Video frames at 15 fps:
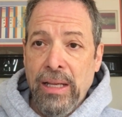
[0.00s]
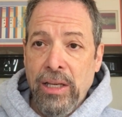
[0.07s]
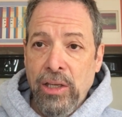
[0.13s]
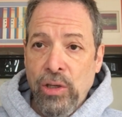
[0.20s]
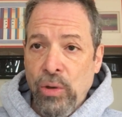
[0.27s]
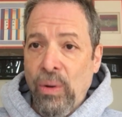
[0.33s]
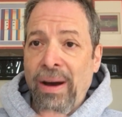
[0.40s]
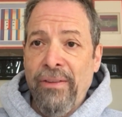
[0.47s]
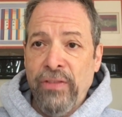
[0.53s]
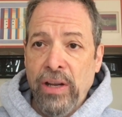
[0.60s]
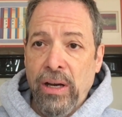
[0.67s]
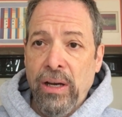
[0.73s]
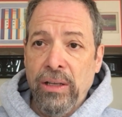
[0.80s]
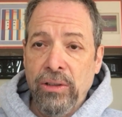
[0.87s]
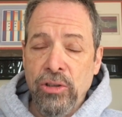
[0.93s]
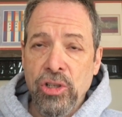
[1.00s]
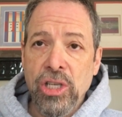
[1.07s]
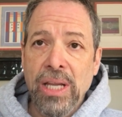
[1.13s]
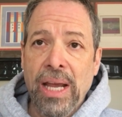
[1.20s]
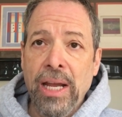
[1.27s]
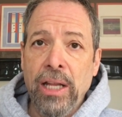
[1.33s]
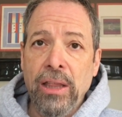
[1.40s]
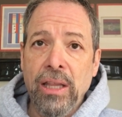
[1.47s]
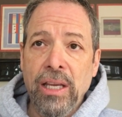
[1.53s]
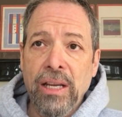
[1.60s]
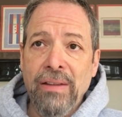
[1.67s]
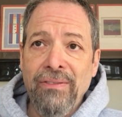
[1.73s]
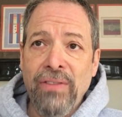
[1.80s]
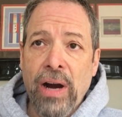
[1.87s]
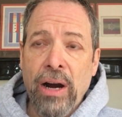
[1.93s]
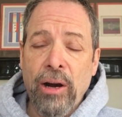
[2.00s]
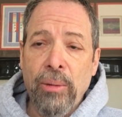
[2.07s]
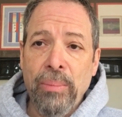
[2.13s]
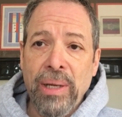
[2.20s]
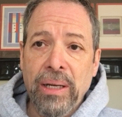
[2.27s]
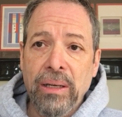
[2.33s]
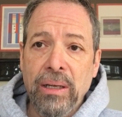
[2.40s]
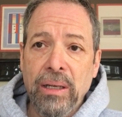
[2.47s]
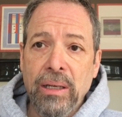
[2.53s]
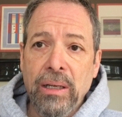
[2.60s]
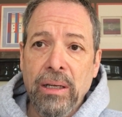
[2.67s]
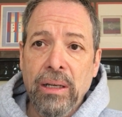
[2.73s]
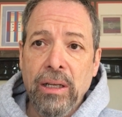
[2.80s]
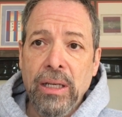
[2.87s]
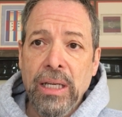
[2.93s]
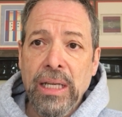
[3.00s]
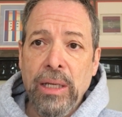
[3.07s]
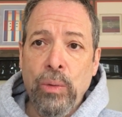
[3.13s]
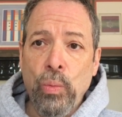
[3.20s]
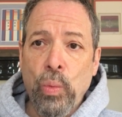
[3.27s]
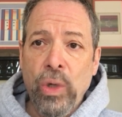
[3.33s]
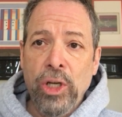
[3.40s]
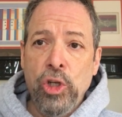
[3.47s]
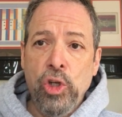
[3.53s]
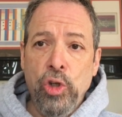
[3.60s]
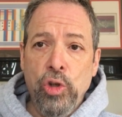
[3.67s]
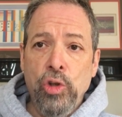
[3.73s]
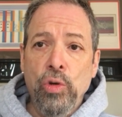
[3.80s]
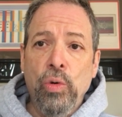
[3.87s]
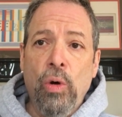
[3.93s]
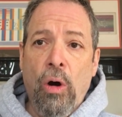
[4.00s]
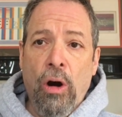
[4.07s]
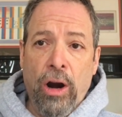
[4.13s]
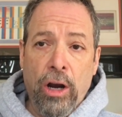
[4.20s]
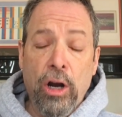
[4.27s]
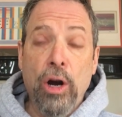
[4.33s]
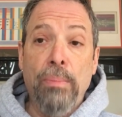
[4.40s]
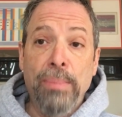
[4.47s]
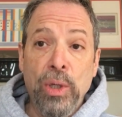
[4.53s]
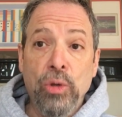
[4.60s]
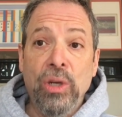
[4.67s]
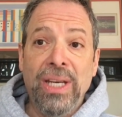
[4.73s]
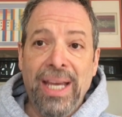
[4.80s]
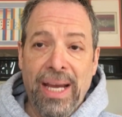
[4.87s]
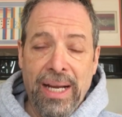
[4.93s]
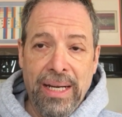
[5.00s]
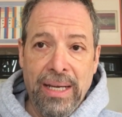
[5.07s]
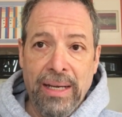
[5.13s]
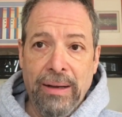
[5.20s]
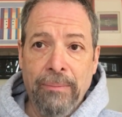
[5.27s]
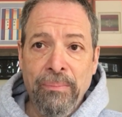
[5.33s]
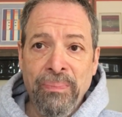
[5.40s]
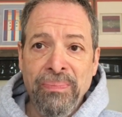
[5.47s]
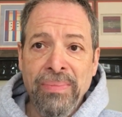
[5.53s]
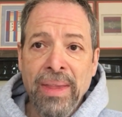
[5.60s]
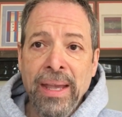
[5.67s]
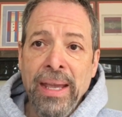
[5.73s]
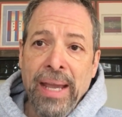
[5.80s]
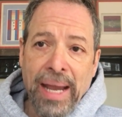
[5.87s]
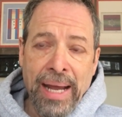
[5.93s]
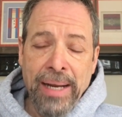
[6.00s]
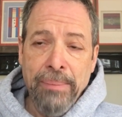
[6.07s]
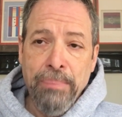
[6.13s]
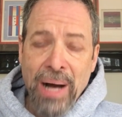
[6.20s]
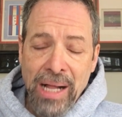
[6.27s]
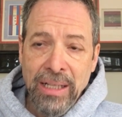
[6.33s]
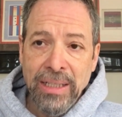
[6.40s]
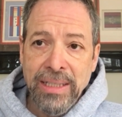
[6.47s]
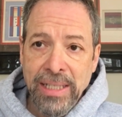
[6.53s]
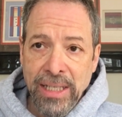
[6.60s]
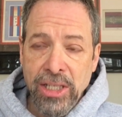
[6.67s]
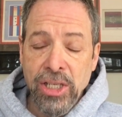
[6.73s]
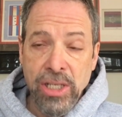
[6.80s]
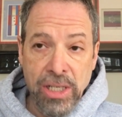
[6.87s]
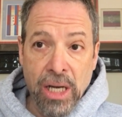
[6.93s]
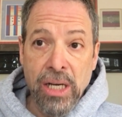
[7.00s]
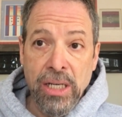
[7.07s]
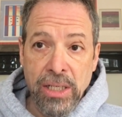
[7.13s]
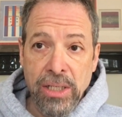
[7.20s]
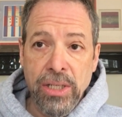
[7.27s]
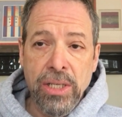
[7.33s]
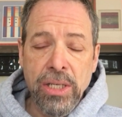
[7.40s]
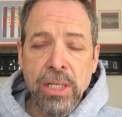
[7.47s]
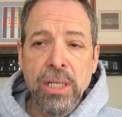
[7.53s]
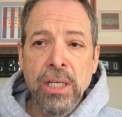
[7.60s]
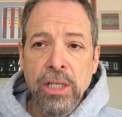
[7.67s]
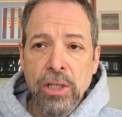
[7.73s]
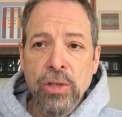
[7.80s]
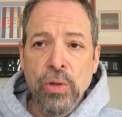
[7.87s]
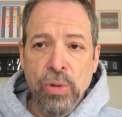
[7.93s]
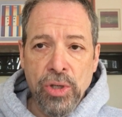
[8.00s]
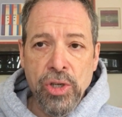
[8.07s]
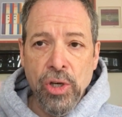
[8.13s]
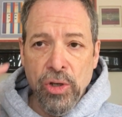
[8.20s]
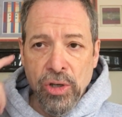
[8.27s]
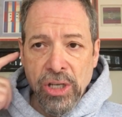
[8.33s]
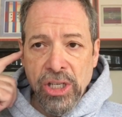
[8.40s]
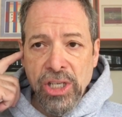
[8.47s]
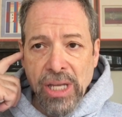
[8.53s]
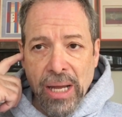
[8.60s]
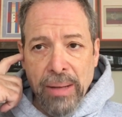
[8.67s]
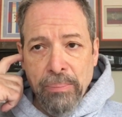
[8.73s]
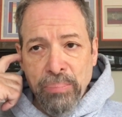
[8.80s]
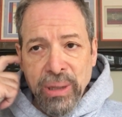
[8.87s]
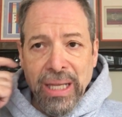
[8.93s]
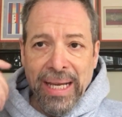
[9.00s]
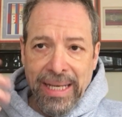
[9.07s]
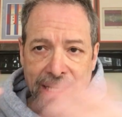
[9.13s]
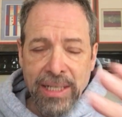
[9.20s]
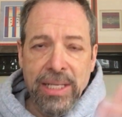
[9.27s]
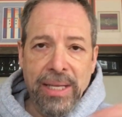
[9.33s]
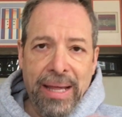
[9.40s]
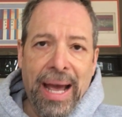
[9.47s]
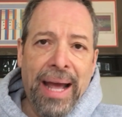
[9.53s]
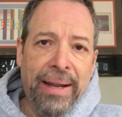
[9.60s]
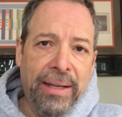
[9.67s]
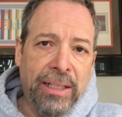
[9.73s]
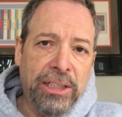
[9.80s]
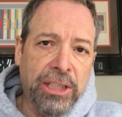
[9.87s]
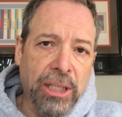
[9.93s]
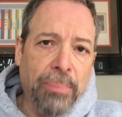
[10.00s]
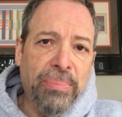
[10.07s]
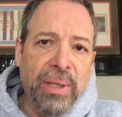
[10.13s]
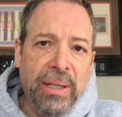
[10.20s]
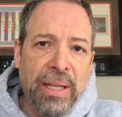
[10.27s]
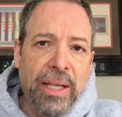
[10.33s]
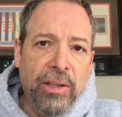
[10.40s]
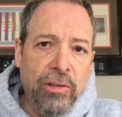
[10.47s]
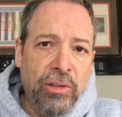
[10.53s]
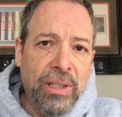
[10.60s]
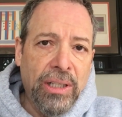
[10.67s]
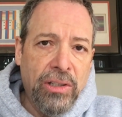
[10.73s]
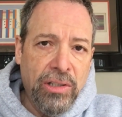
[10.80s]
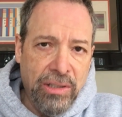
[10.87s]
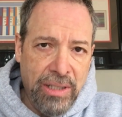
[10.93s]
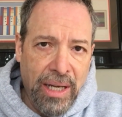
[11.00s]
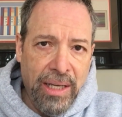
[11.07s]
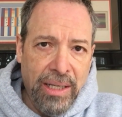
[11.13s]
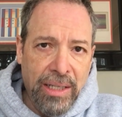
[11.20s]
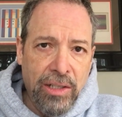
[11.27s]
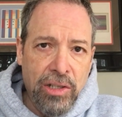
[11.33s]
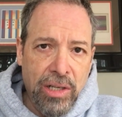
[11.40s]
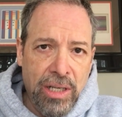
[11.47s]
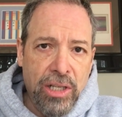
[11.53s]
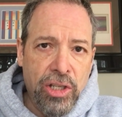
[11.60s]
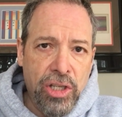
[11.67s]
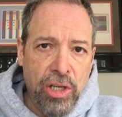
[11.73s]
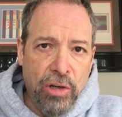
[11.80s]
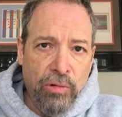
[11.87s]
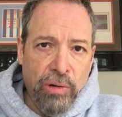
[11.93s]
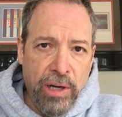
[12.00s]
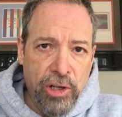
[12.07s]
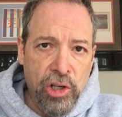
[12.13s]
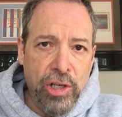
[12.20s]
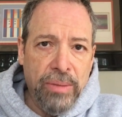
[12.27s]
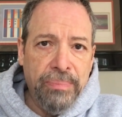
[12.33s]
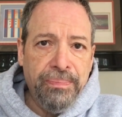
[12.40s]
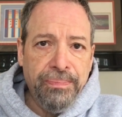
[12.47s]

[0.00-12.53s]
You have to understand the environment in which you are communicating. And politics does, to a certain extent, play into that, and it's something that you need to take into consideration.